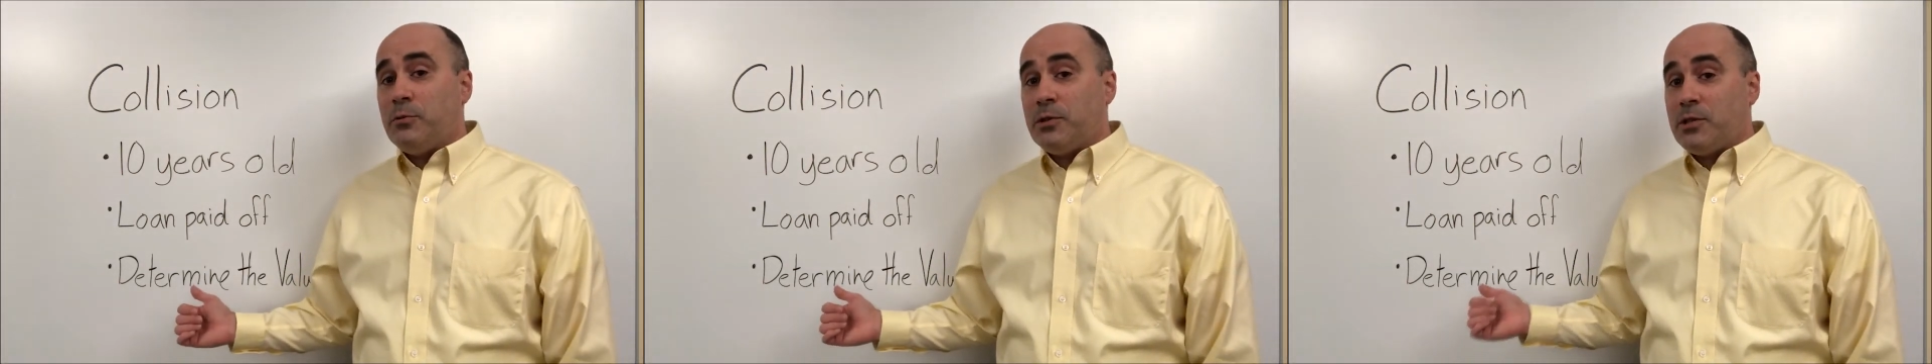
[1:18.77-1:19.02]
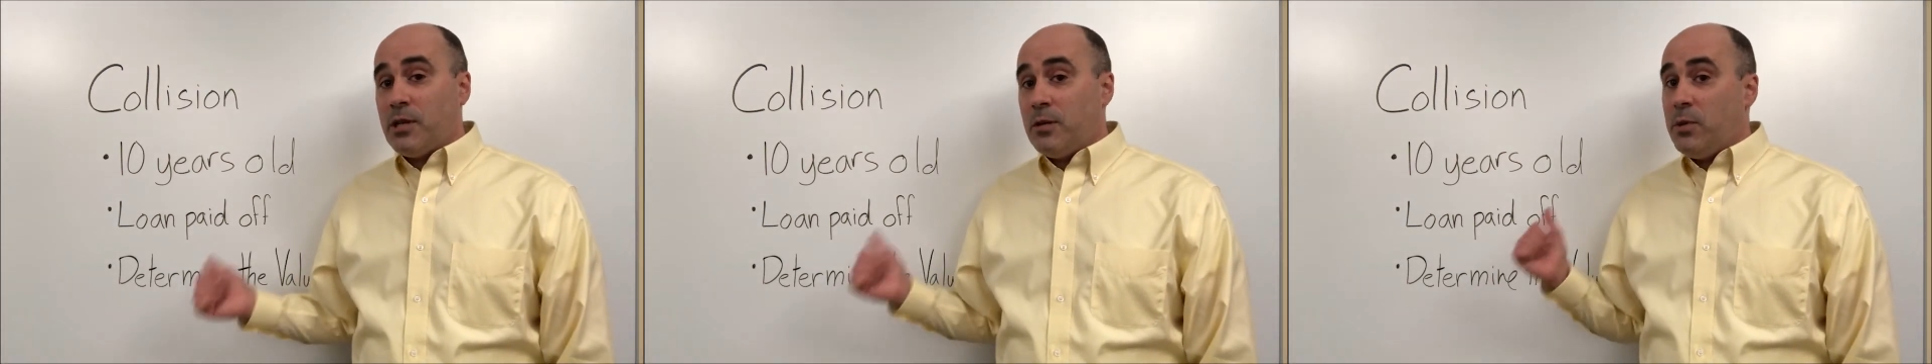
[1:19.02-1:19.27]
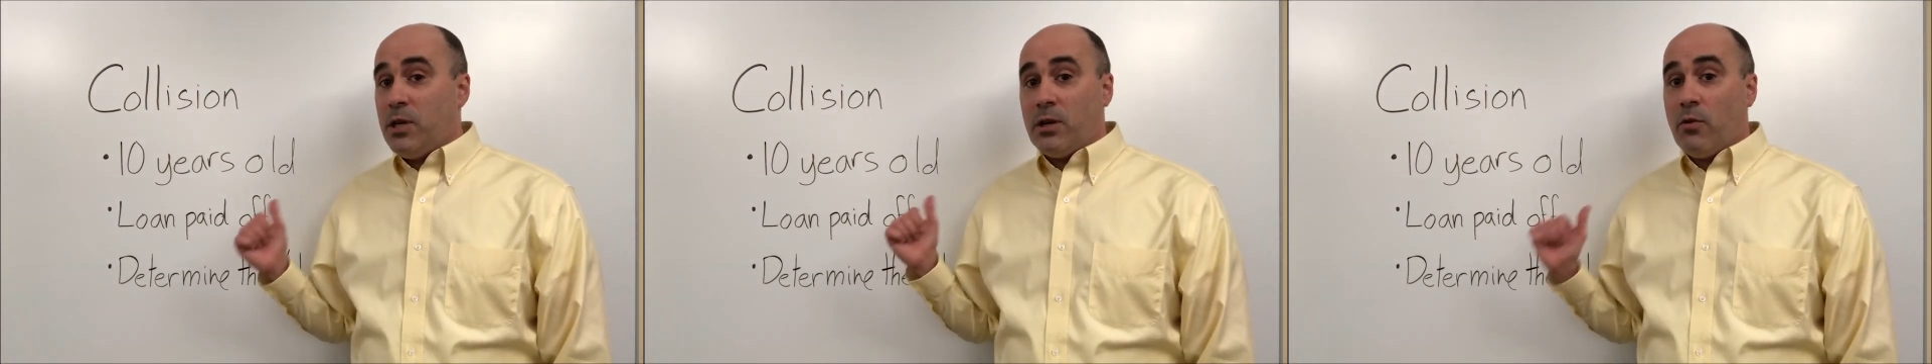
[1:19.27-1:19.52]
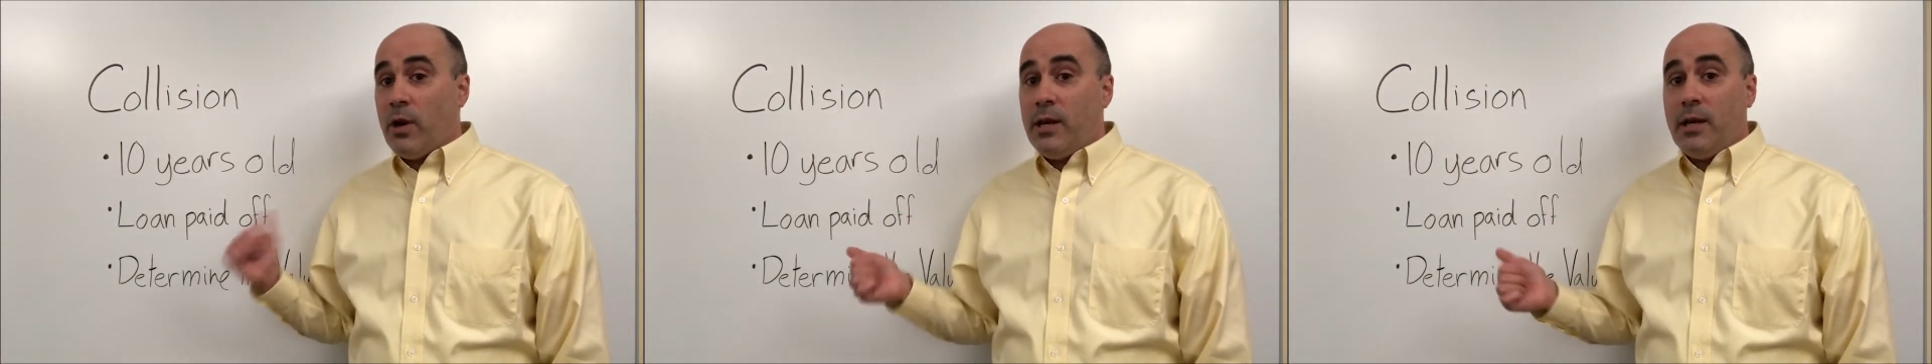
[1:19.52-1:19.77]
it's going to be a
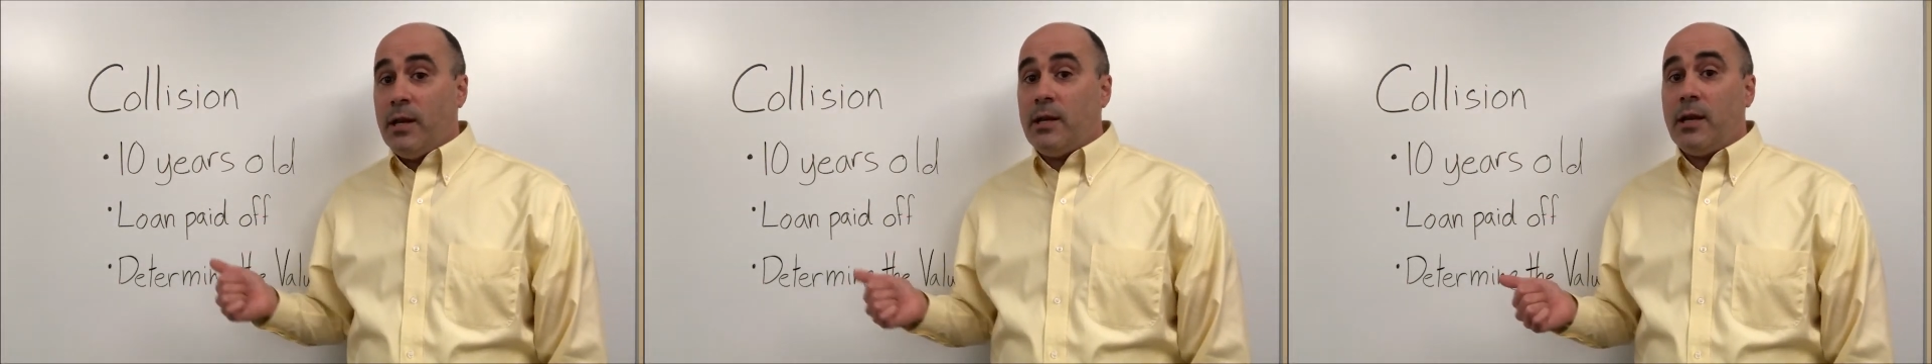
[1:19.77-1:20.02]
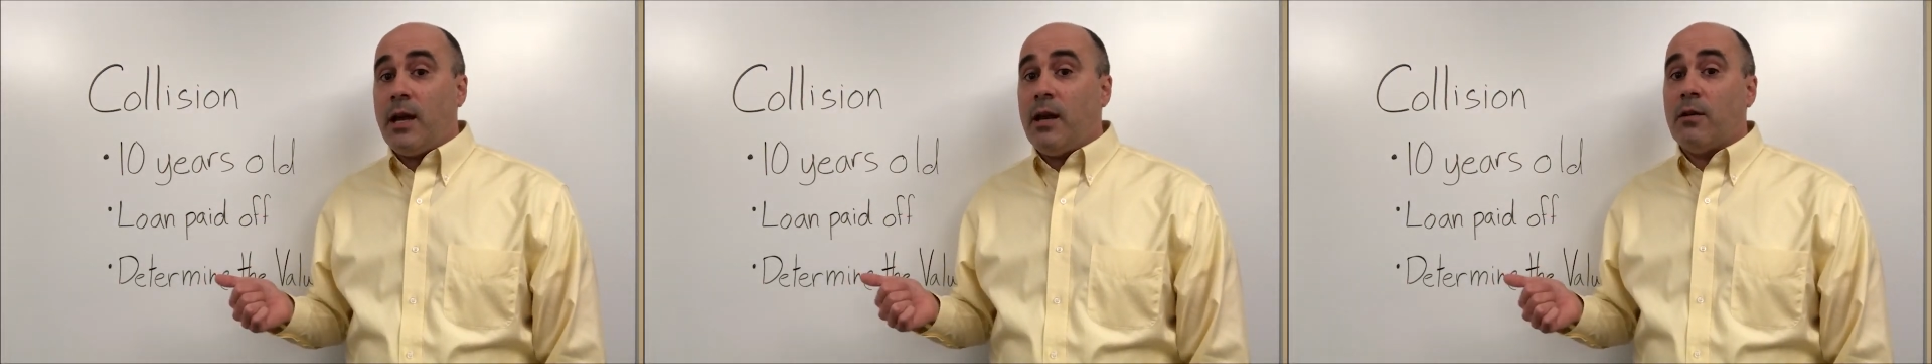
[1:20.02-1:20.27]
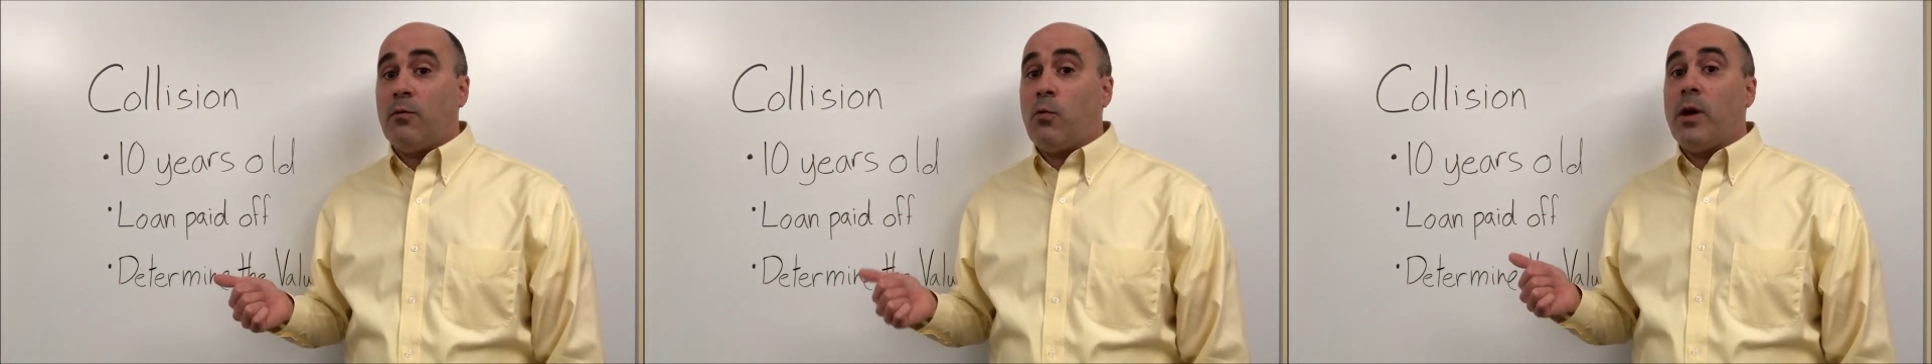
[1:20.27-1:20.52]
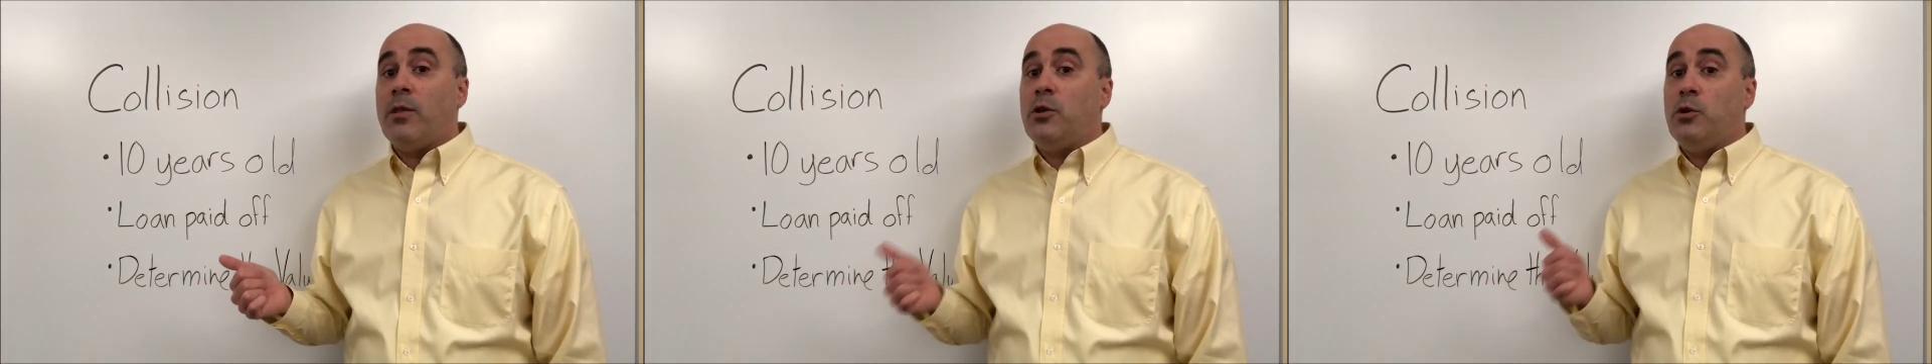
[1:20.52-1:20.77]
great indicator of
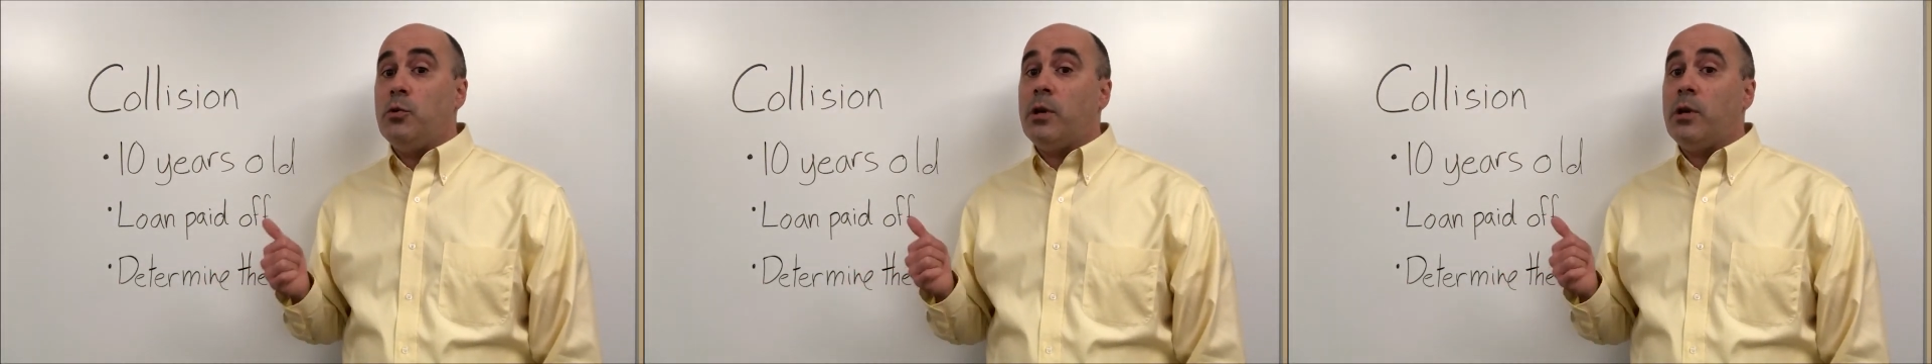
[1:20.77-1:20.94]
whether you